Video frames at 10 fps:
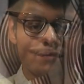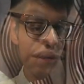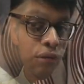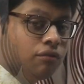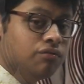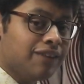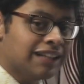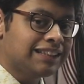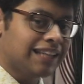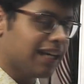So
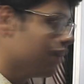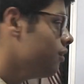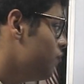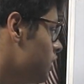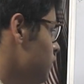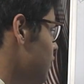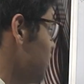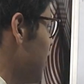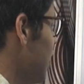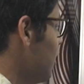first thing which
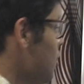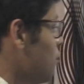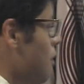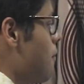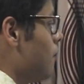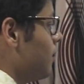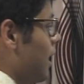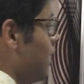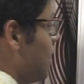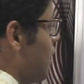we shall know
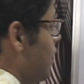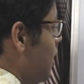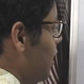about it,